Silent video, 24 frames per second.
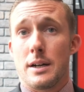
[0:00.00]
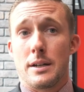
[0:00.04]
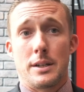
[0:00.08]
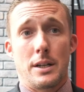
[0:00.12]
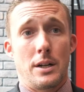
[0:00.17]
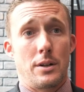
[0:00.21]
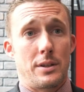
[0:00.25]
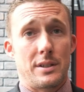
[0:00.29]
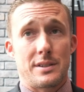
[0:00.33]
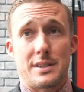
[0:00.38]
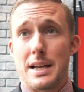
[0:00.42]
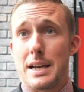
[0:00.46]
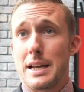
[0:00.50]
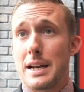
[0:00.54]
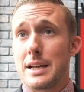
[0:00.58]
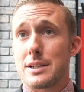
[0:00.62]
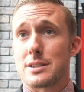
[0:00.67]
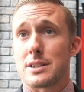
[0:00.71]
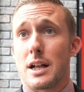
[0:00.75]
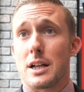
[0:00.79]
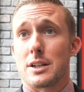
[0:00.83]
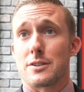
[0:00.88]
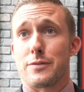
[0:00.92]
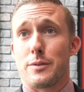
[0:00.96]
you know, this day and
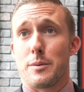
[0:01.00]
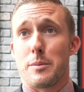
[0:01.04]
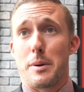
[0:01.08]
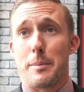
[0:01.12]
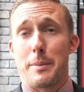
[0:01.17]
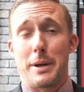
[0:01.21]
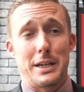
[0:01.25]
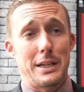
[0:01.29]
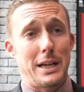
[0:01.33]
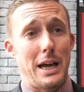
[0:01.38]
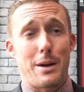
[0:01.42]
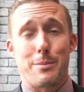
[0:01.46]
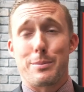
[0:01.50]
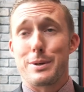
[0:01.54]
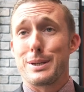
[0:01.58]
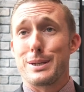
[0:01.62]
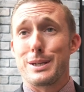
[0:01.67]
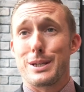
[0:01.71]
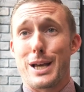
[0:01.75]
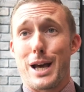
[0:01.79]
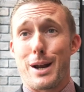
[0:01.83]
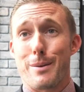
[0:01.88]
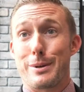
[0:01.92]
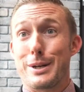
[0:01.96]
age college football, man, you got to
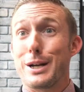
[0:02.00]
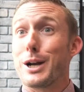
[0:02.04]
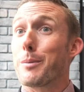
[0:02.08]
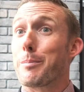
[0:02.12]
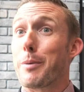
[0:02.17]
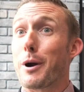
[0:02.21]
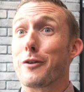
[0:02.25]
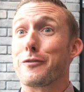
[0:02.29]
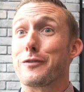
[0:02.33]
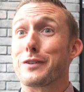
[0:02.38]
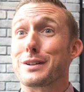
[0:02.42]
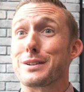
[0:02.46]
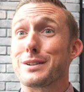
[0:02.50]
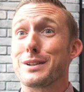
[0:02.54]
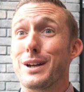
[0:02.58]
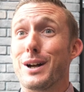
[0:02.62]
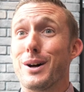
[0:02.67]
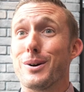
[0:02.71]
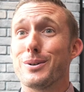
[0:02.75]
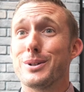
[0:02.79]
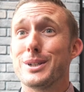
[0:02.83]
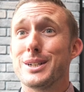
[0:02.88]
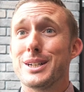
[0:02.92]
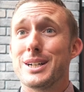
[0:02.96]
be near perfect, you
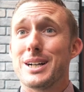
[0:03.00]
know.